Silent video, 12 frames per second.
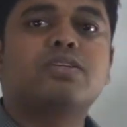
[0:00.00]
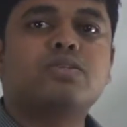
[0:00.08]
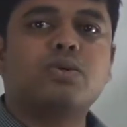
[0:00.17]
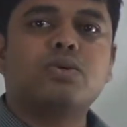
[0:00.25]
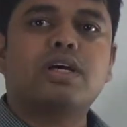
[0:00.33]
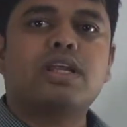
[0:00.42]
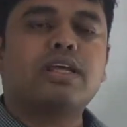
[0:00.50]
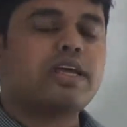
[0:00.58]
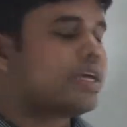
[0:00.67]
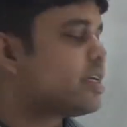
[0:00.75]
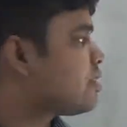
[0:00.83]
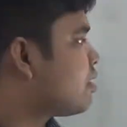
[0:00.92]
total
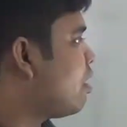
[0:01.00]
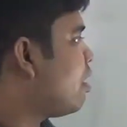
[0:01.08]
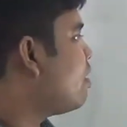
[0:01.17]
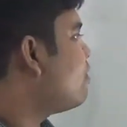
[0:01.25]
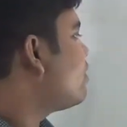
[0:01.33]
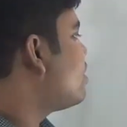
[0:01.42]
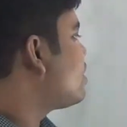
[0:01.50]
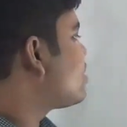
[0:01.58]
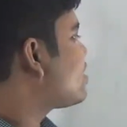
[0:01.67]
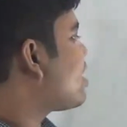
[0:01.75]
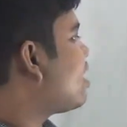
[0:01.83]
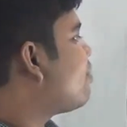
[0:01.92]
age of
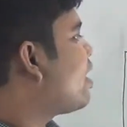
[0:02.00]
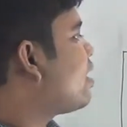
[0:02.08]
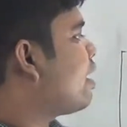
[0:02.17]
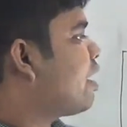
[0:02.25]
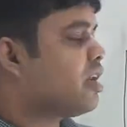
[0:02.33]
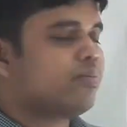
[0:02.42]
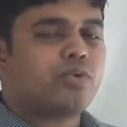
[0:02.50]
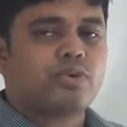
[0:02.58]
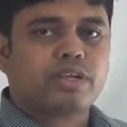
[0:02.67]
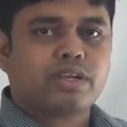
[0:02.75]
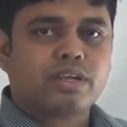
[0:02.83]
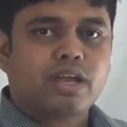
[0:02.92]
Salman and
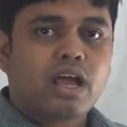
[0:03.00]
Munir.